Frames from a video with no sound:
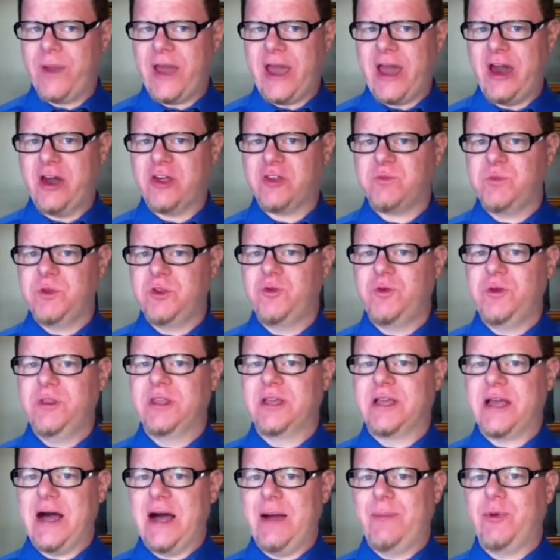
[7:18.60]
path between
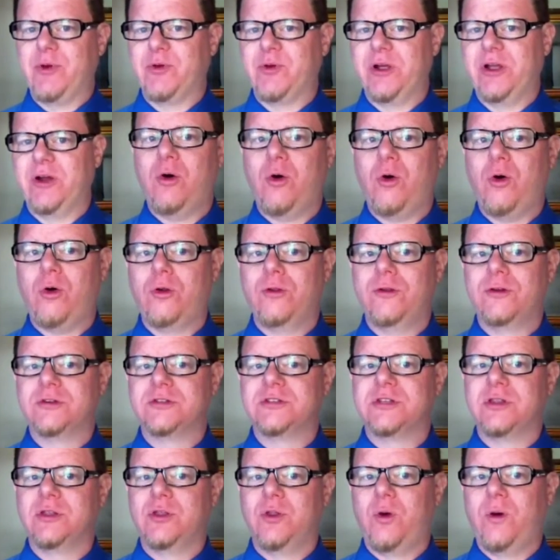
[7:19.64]
the copyright
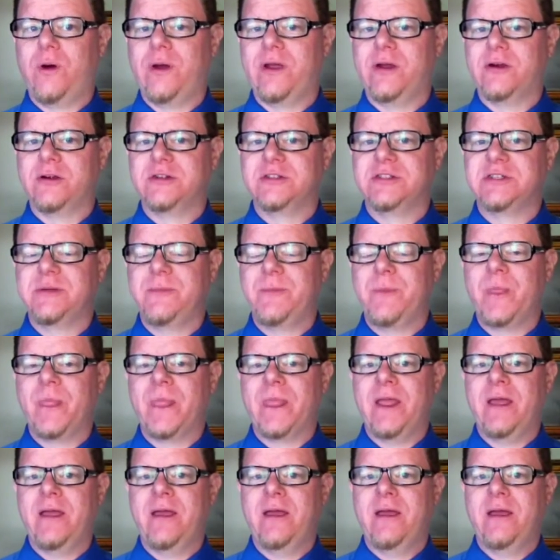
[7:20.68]
holders' lawyers
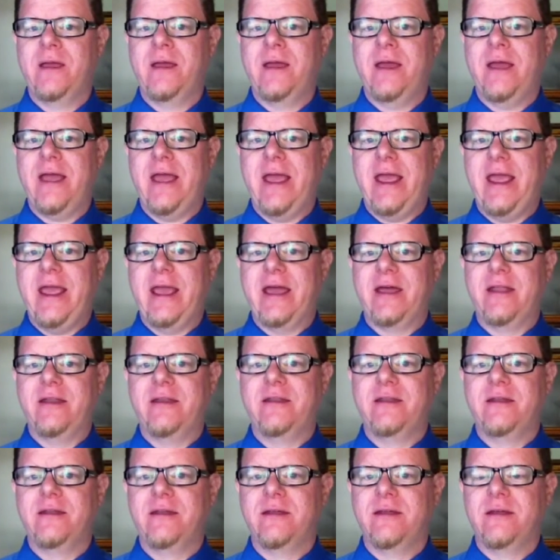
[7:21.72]

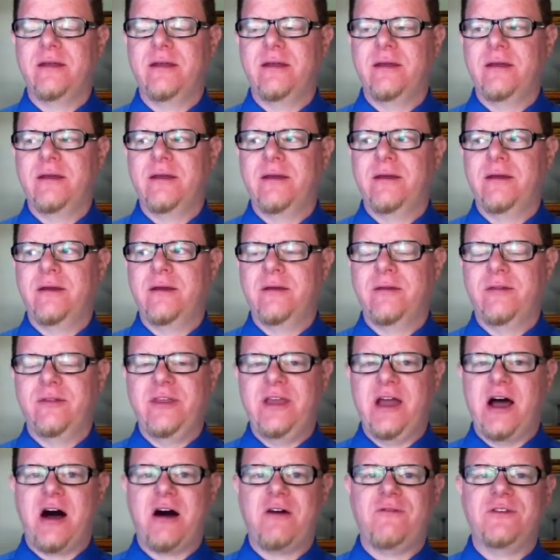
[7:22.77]
and
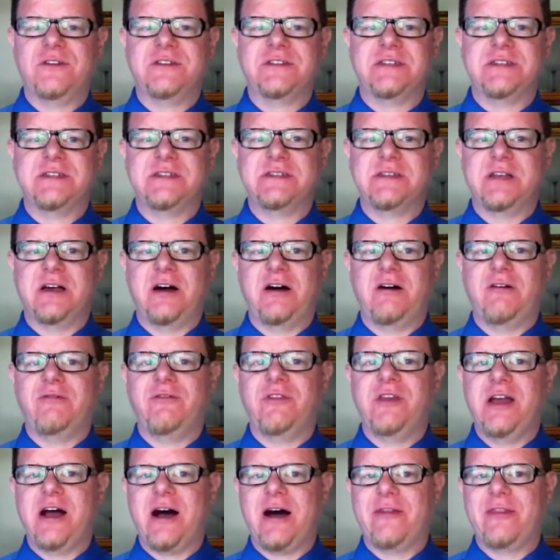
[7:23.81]
the offices of
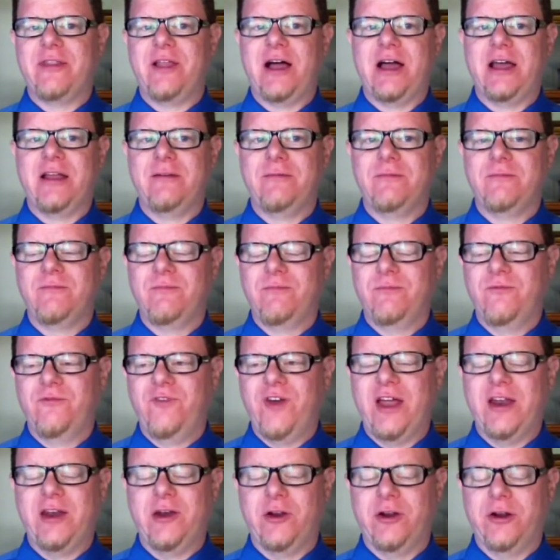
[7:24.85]
the online
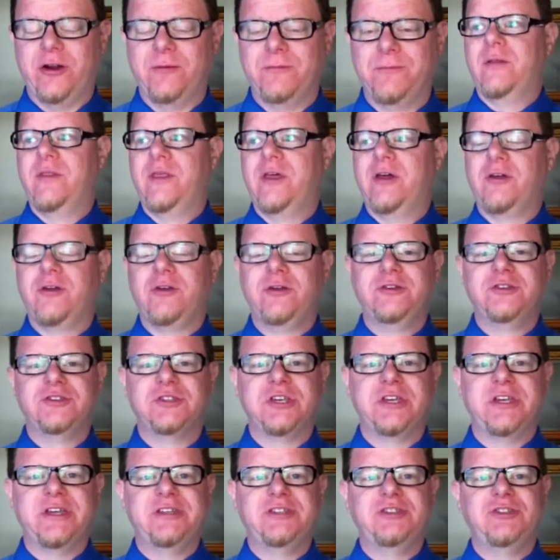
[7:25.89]
vendor. They'll
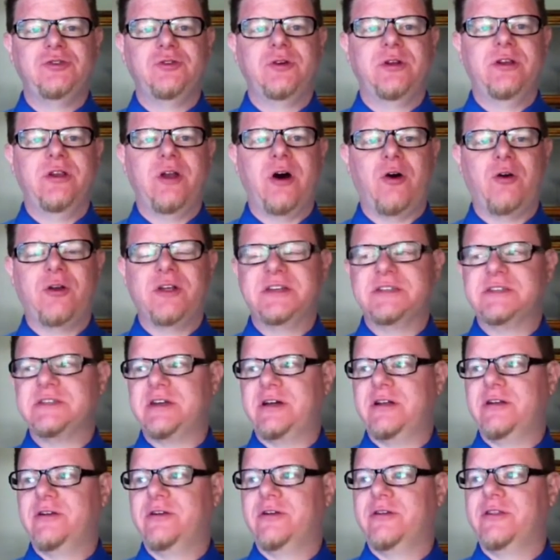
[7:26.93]
usually issue a notice
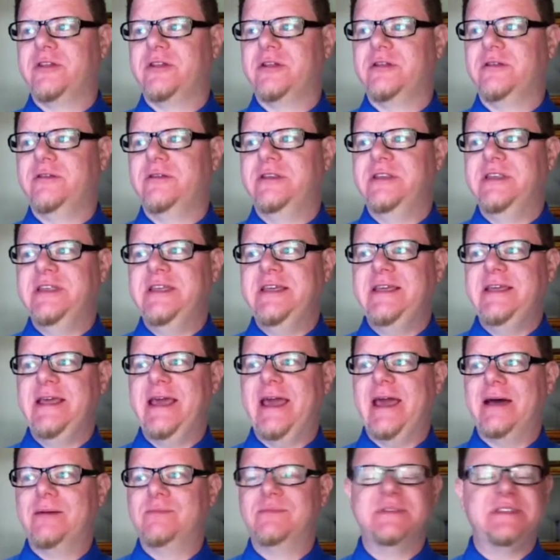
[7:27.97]
under the
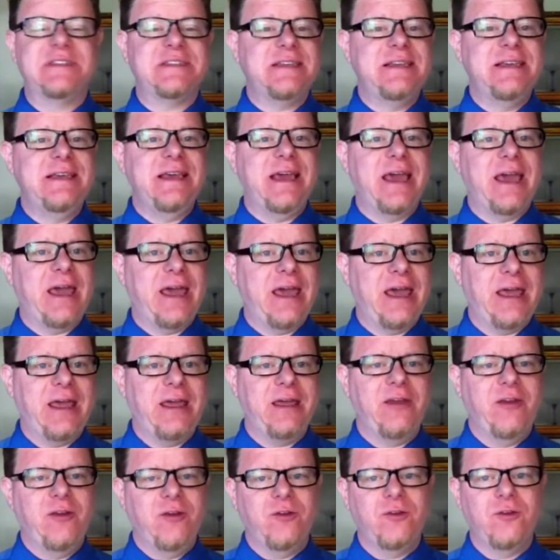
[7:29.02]

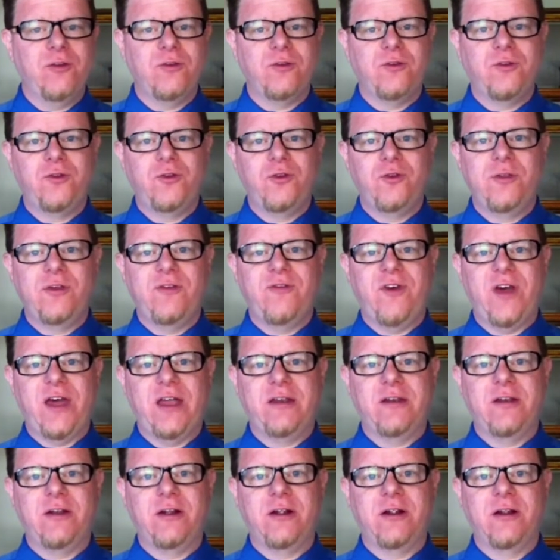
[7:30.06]
DMCA to the
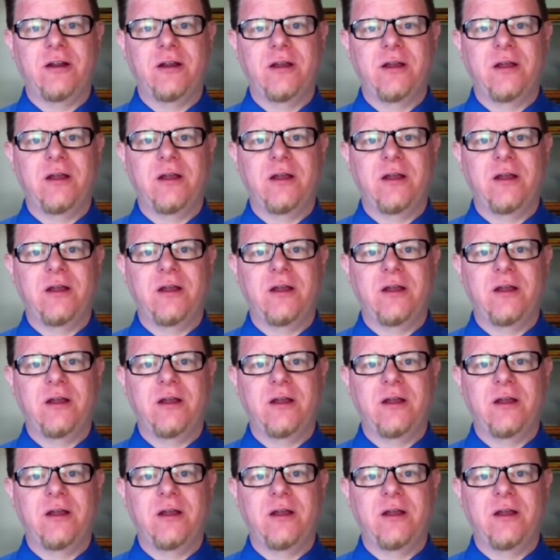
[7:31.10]
vendor,